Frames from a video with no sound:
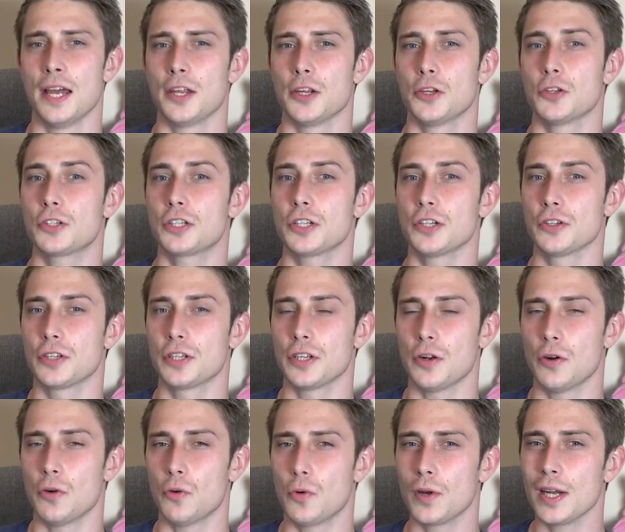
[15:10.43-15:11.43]
You
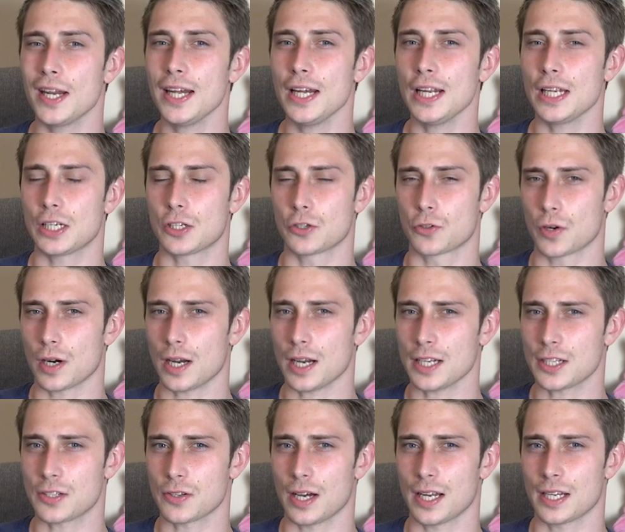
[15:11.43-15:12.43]
should really
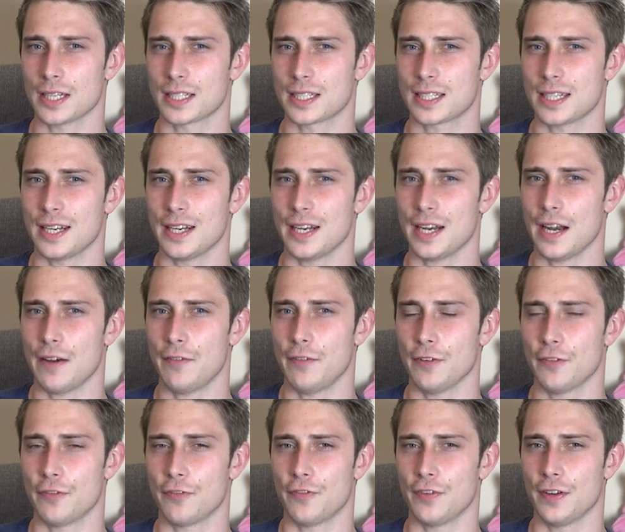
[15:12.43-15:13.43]
try to understand
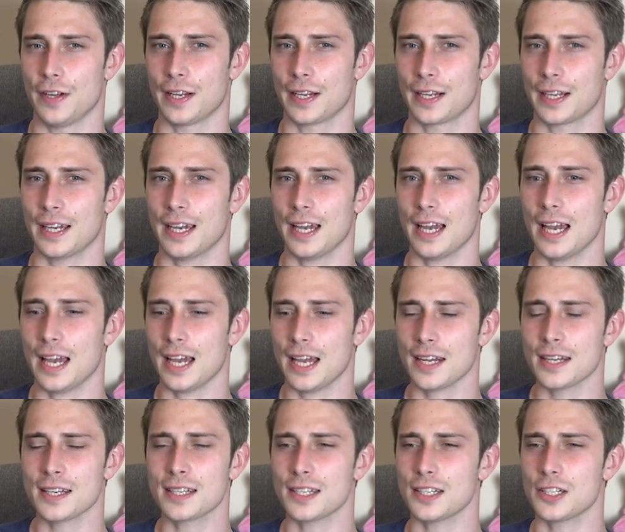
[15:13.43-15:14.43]
everything
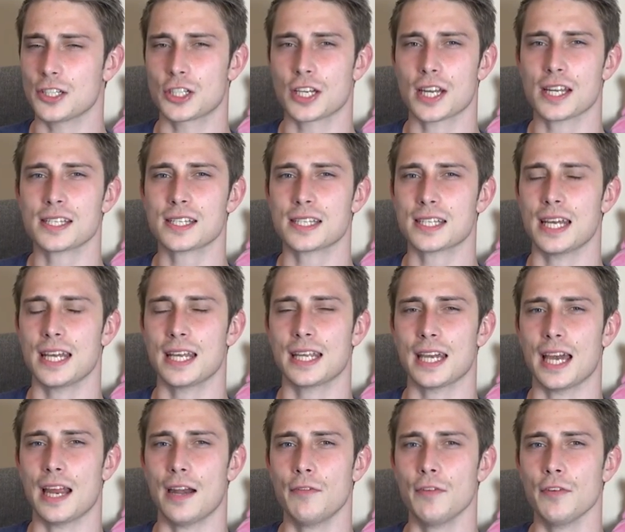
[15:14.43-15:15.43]
and just take
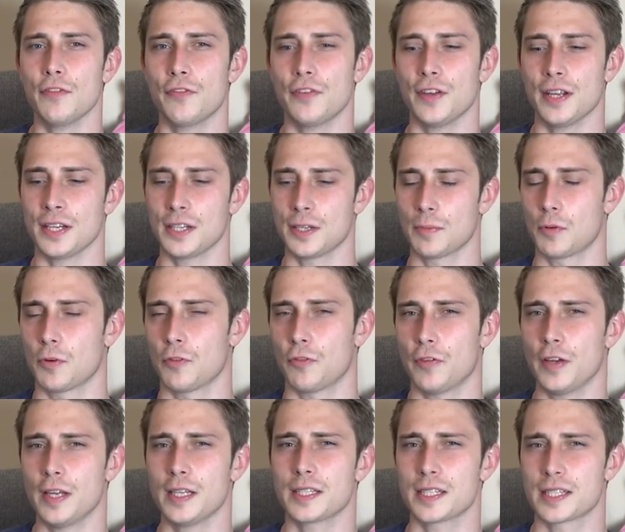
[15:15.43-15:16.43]
everything the
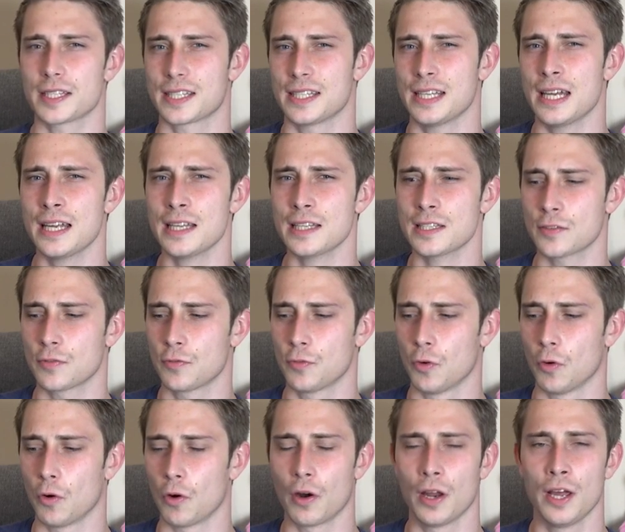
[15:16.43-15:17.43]
professor says
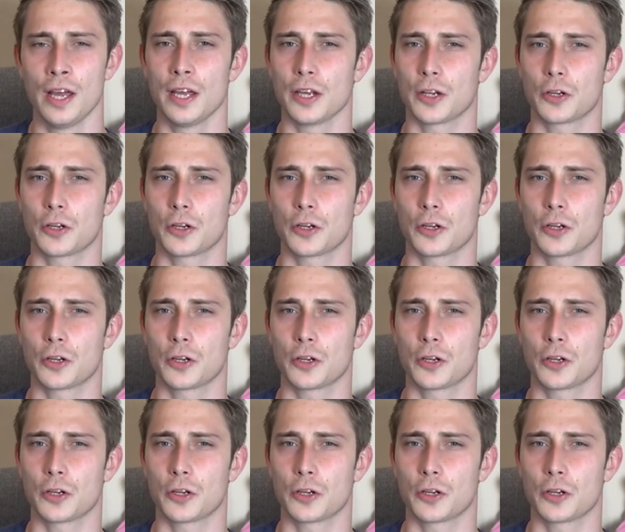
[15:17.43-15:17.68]
for